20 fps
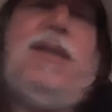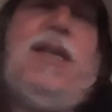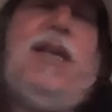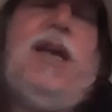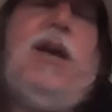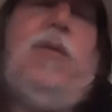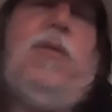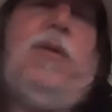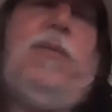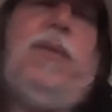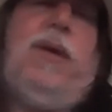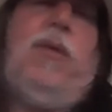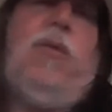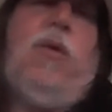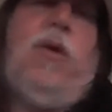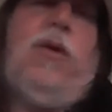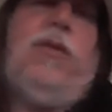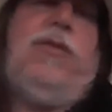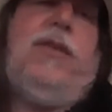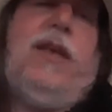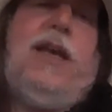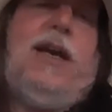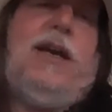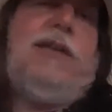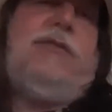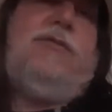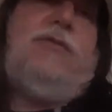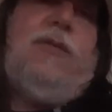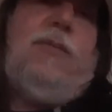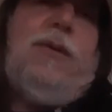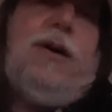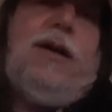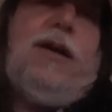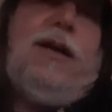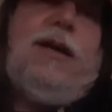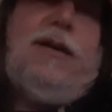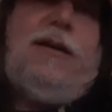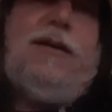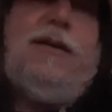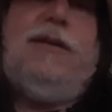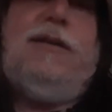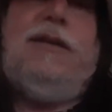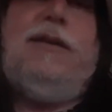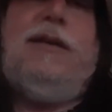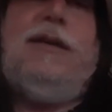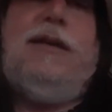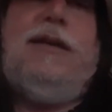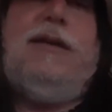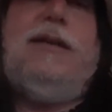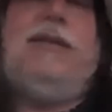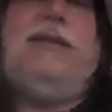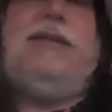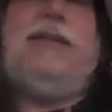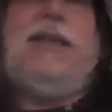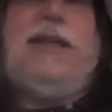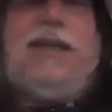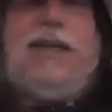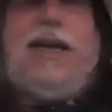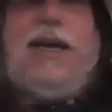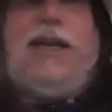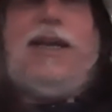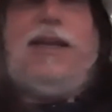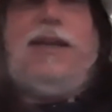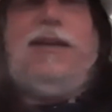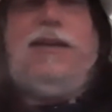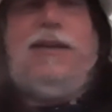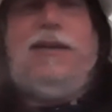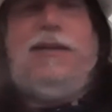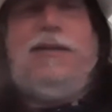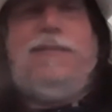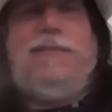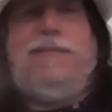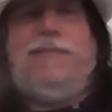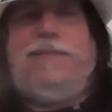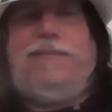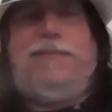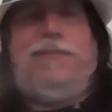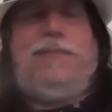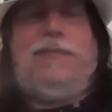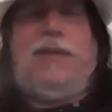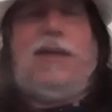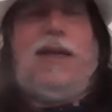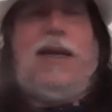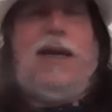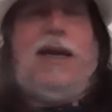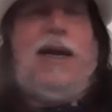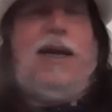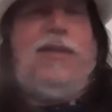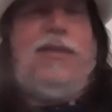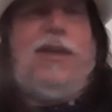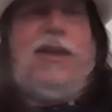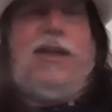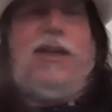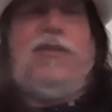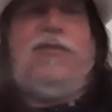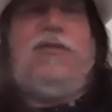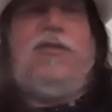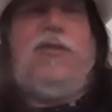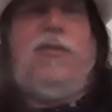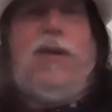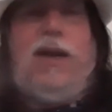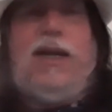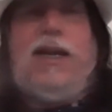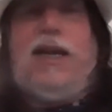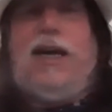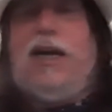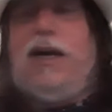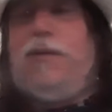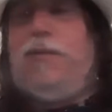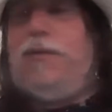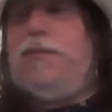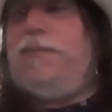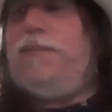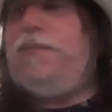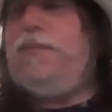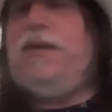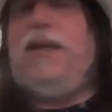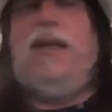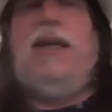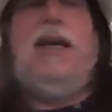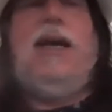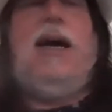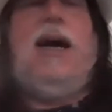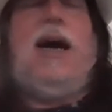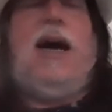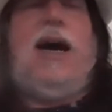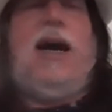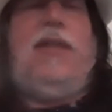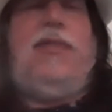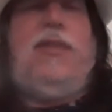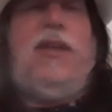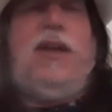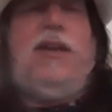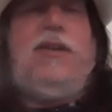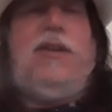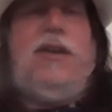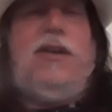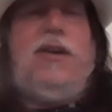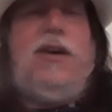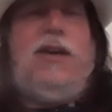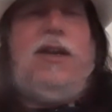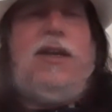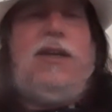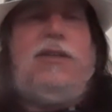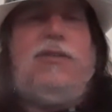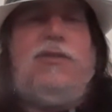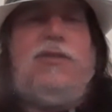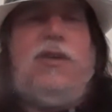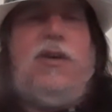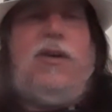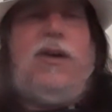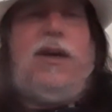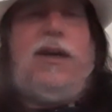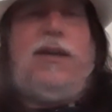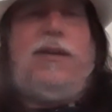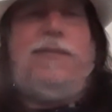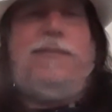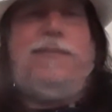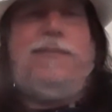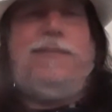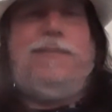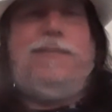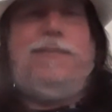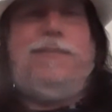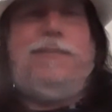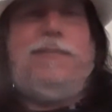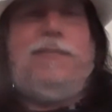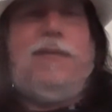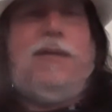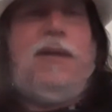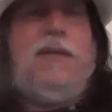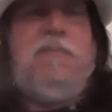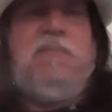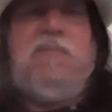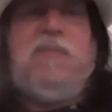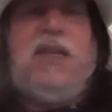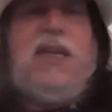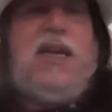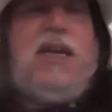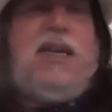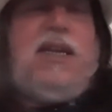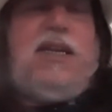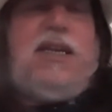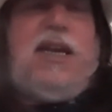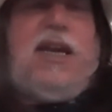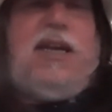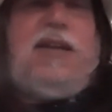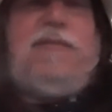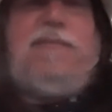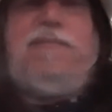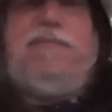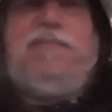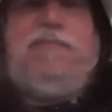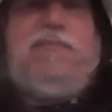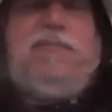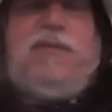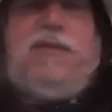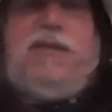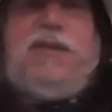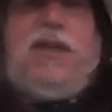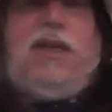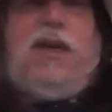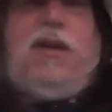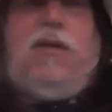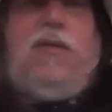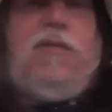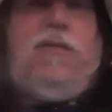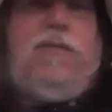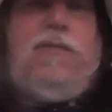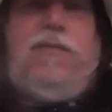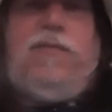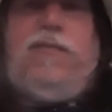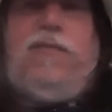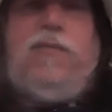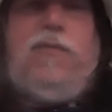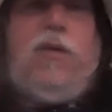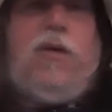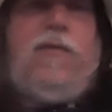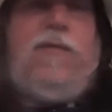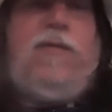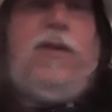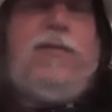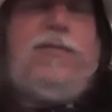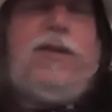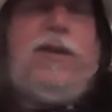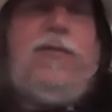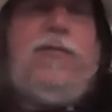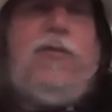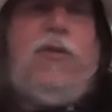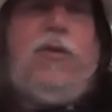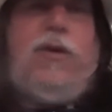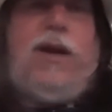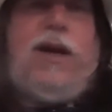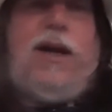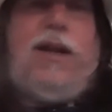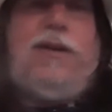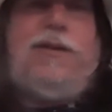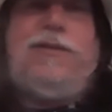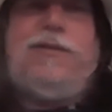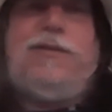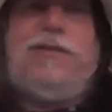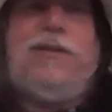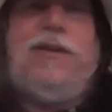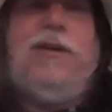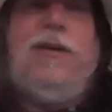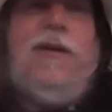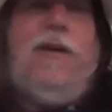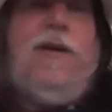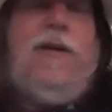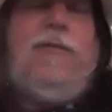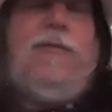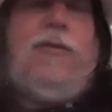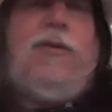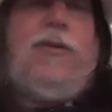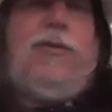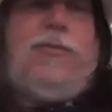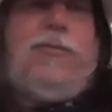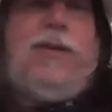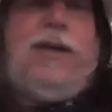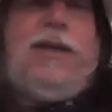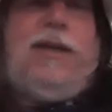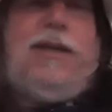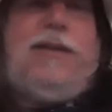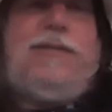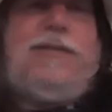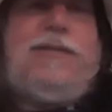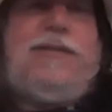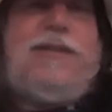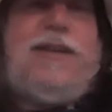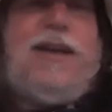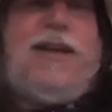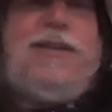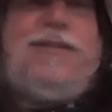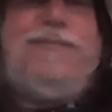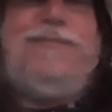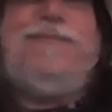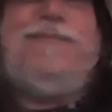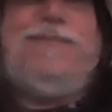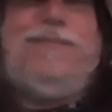it would be worth the extra money to get it. I think it's a great album. I think you're going to enjoy it. And again, you know, what, $54 for a 3-disc set?